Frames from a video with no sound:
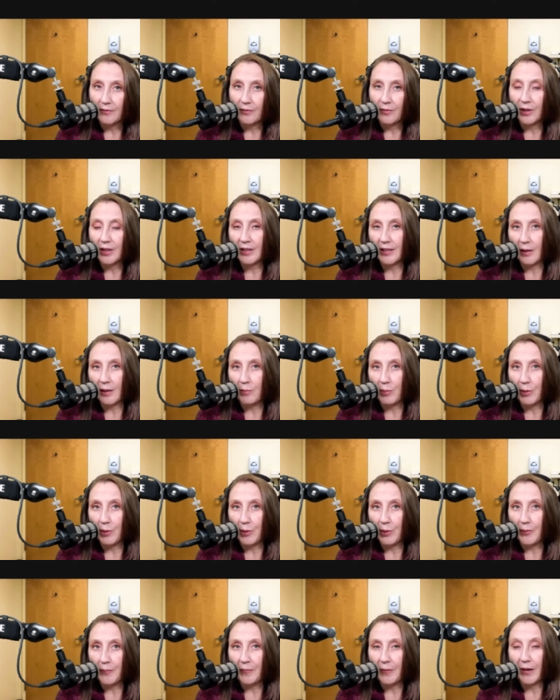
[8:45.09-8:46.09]
For
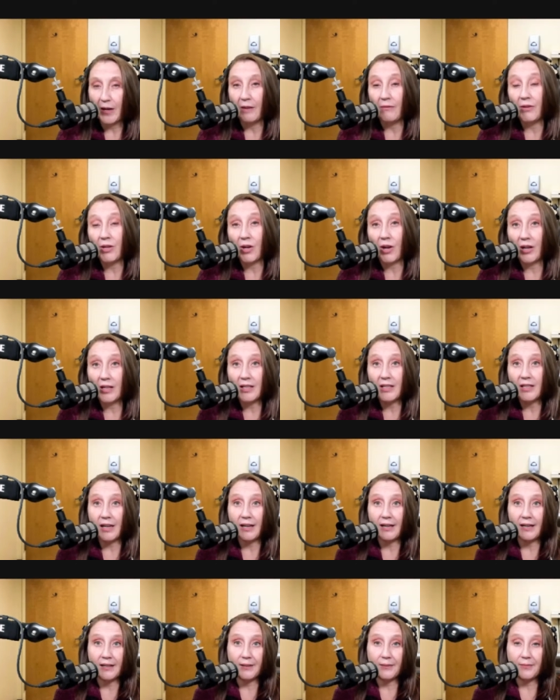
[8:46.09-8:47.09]
example, if you're on a
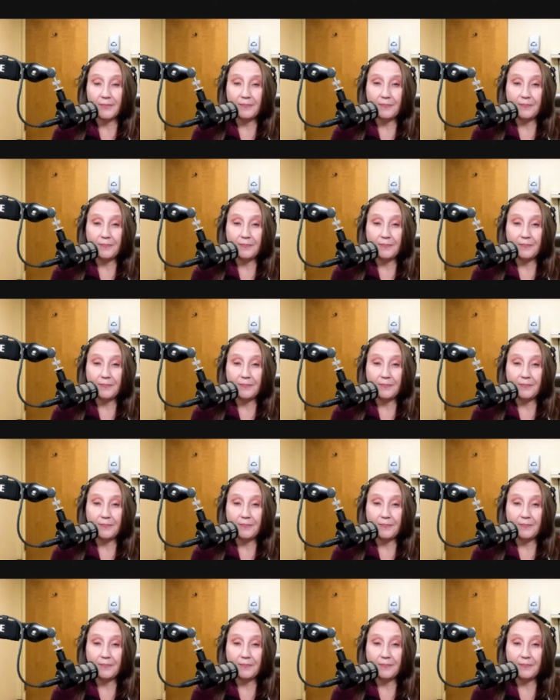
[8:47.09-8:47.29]
diet